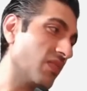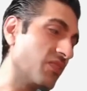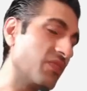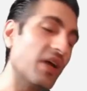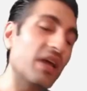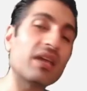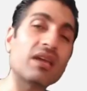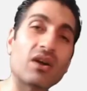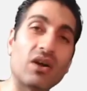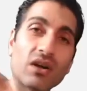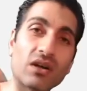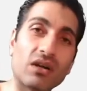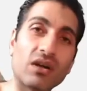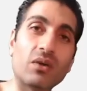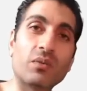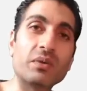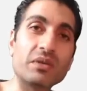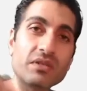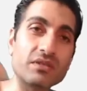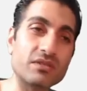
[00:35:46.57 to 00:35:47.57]
They are
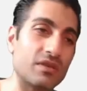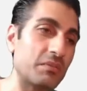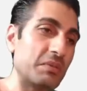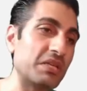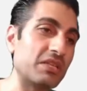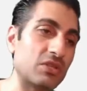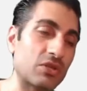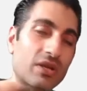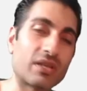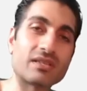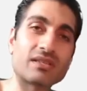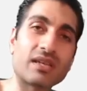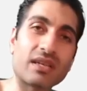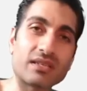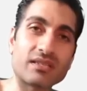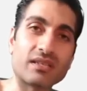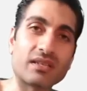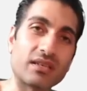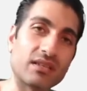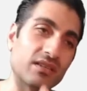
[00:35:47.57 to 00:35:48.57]
going to be
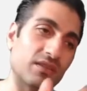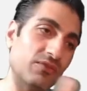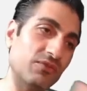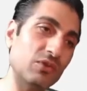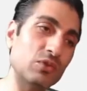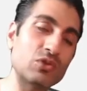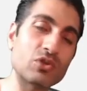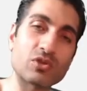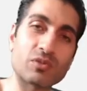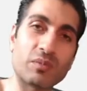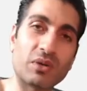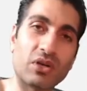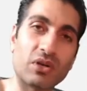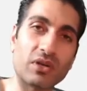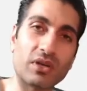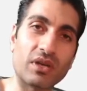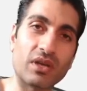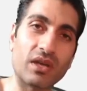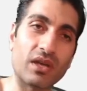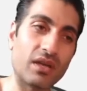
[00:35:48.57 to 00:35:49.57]
transacting in the futures
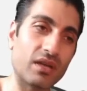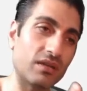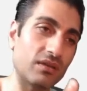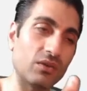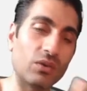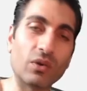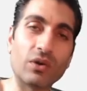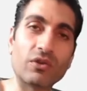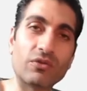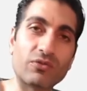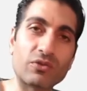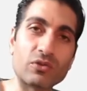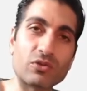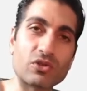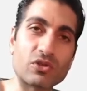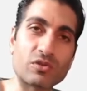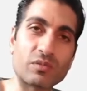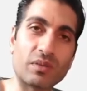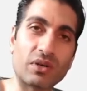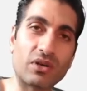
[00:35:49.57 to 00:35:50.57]
market, oil
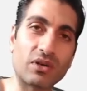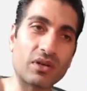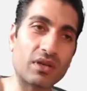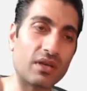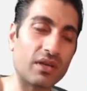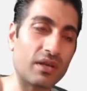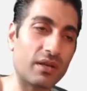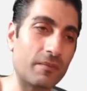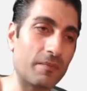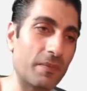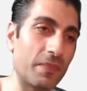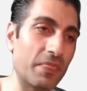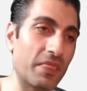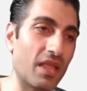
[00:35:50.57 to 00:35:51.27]
futures market,